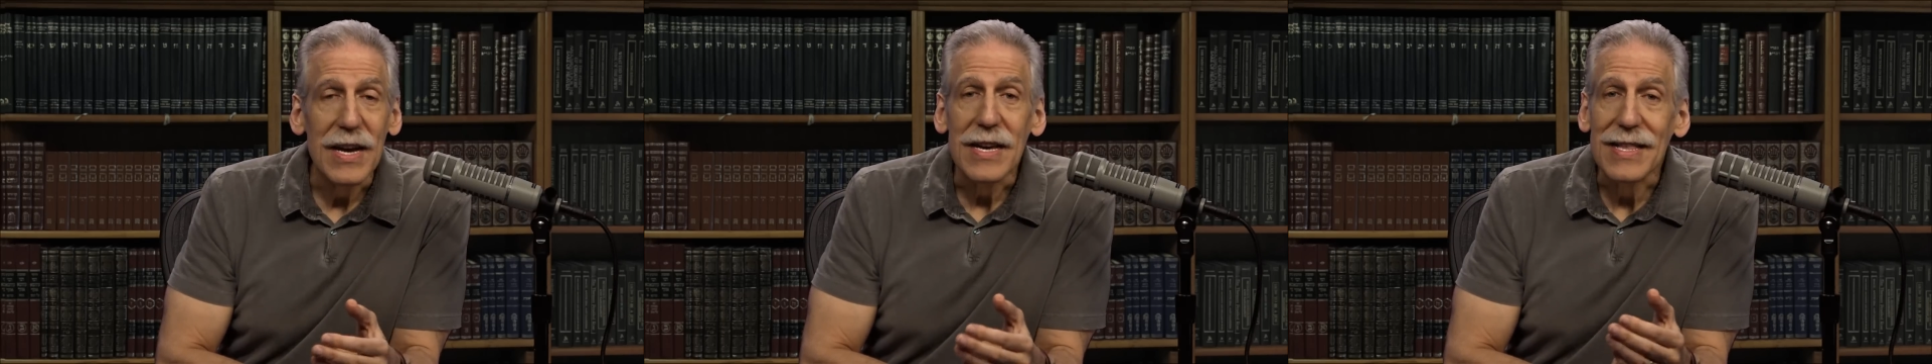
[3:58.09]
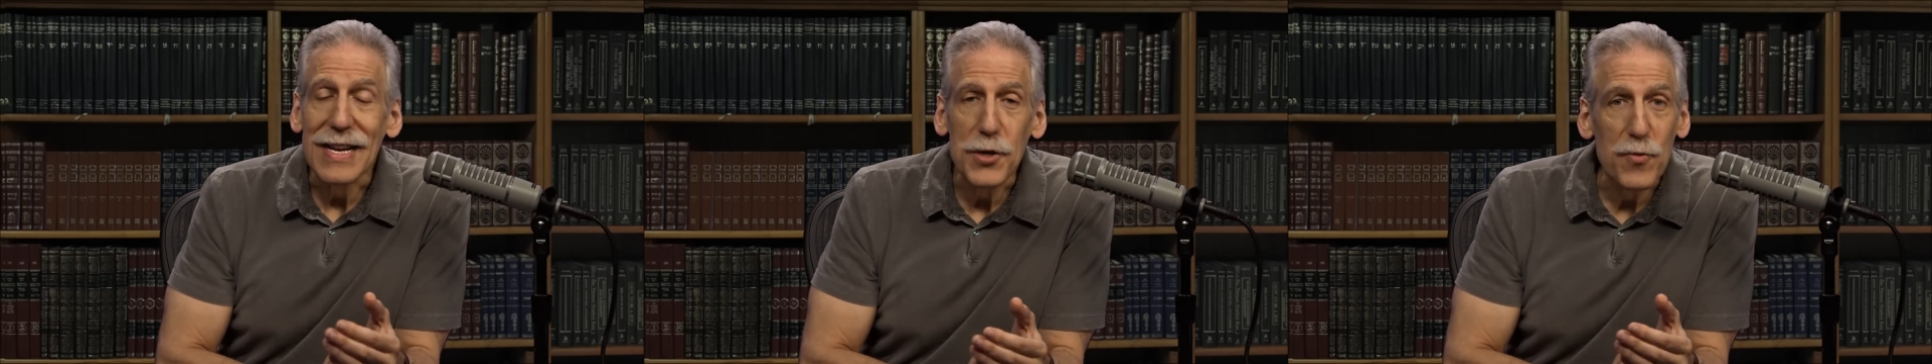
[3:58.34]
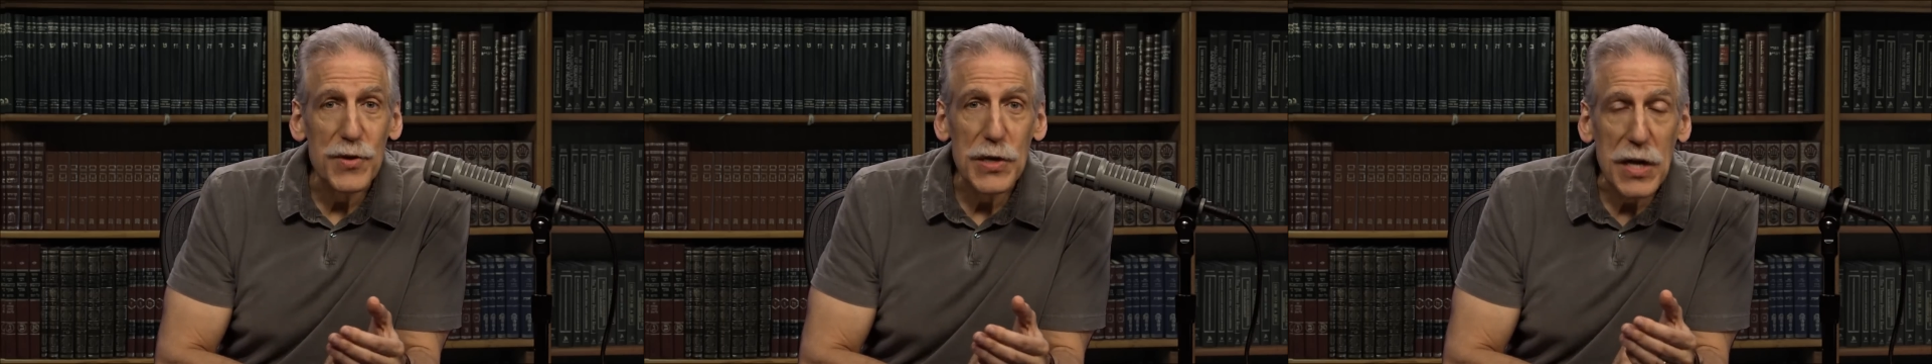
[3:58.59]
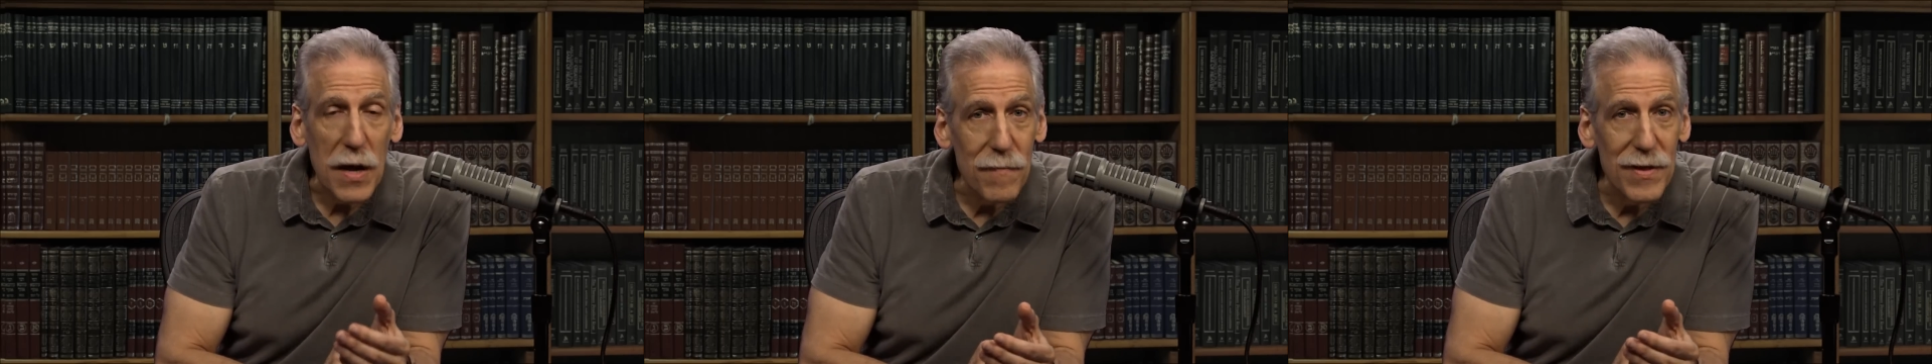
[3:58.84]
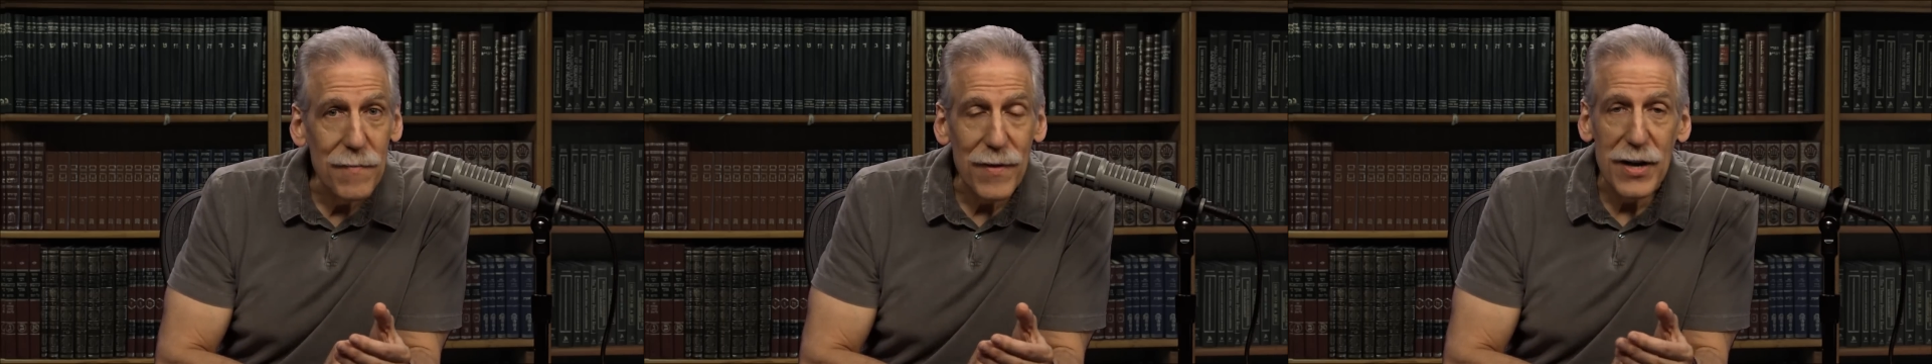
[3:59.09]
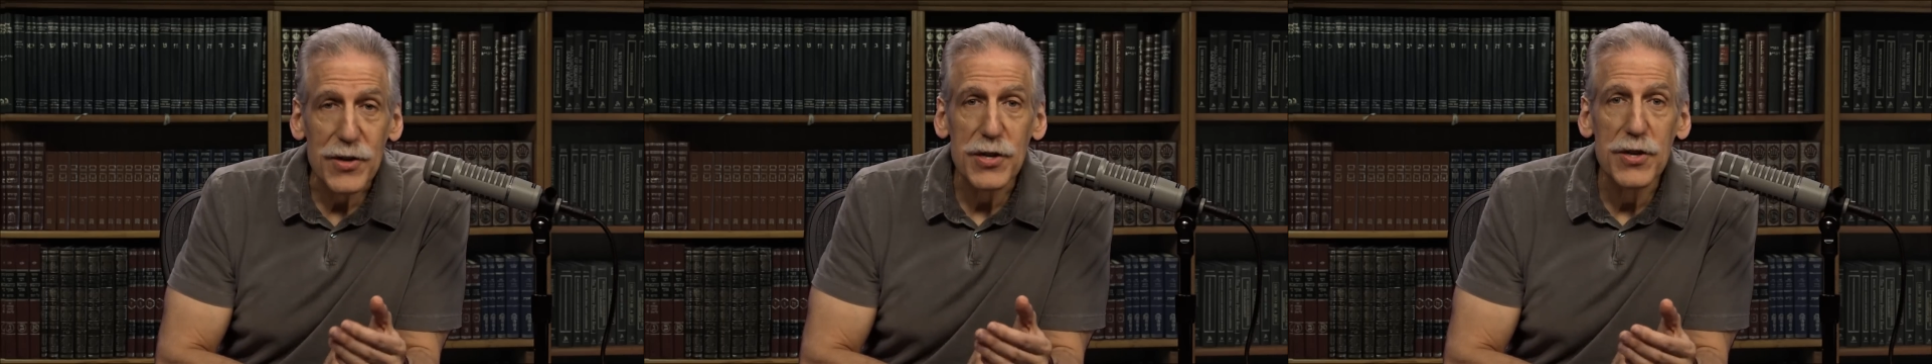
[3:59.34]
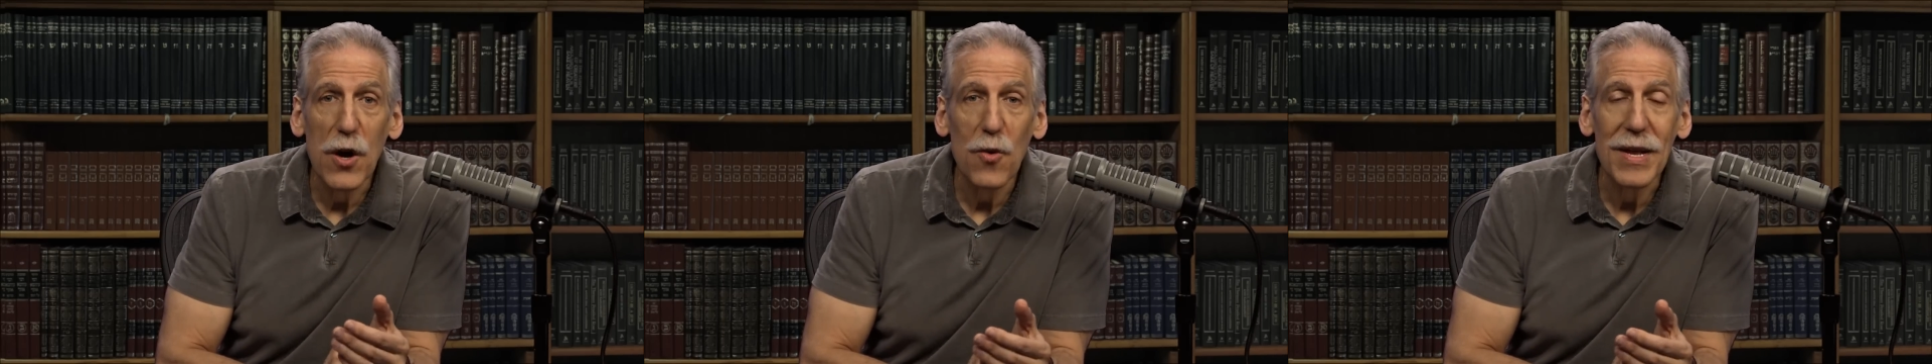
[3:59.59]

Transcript: these were stumbling blocks. You don't